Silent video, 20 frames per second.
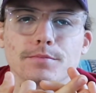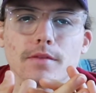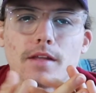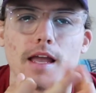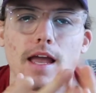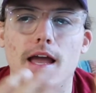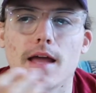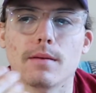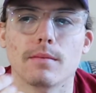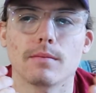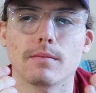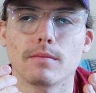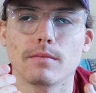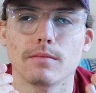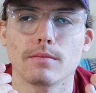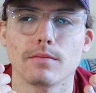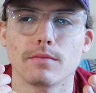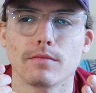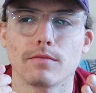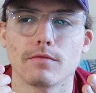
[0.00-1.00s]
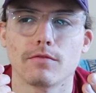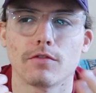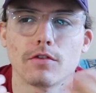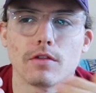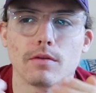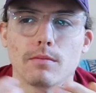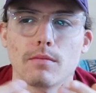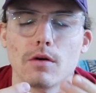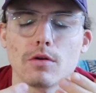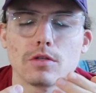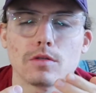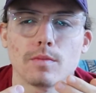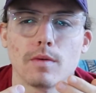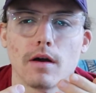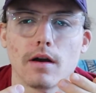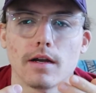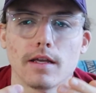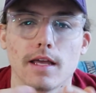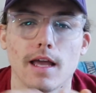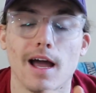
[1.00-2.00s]
And for the most
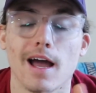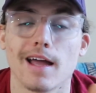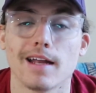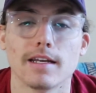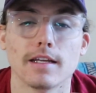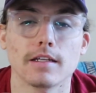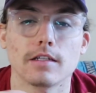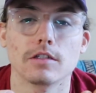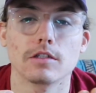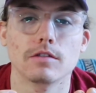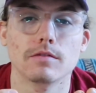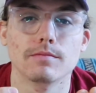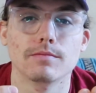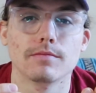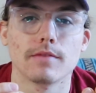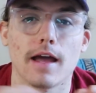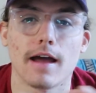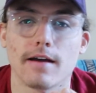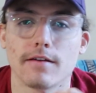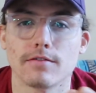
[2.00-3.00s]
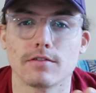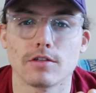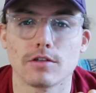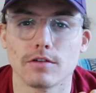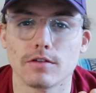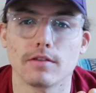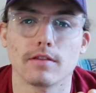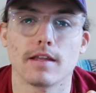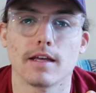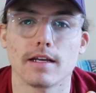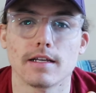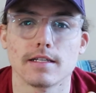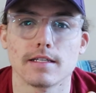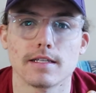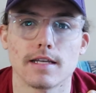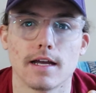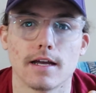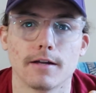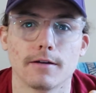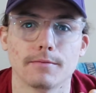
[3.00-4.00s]
part, I did have certain things
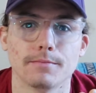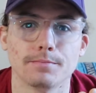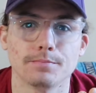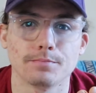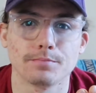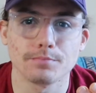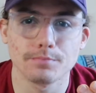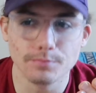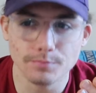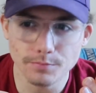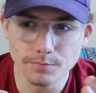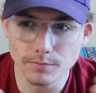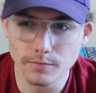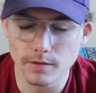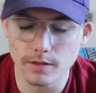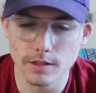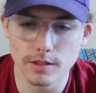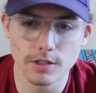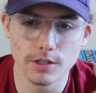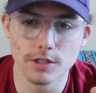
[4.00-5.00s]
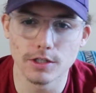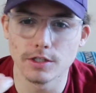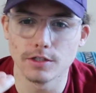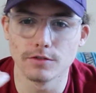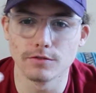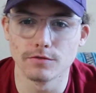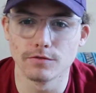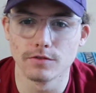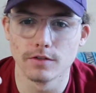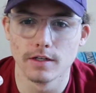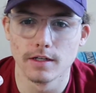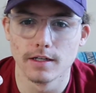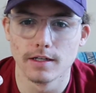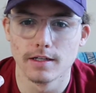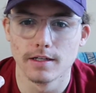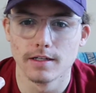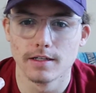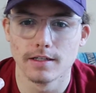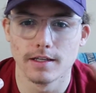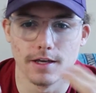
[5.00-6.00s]
that could have
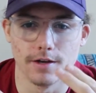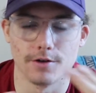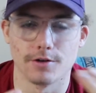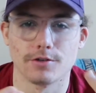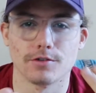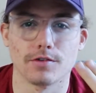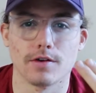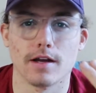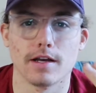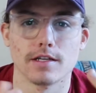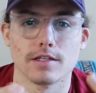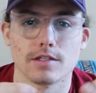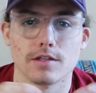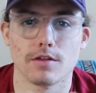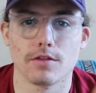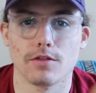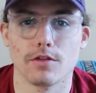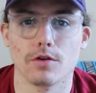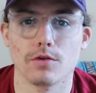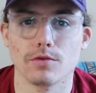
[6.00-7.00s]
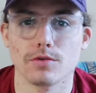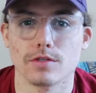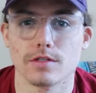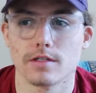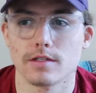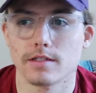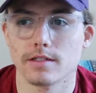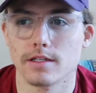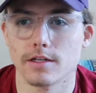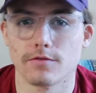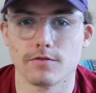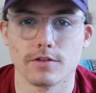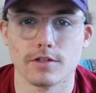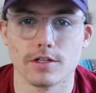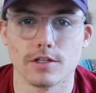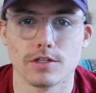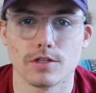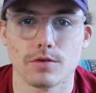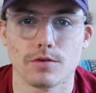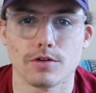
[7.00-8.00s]
characterized those different
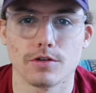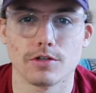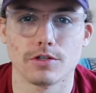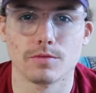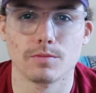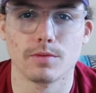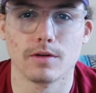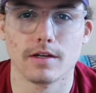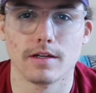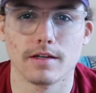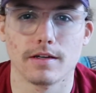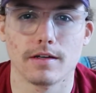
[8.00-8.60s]
disorders, but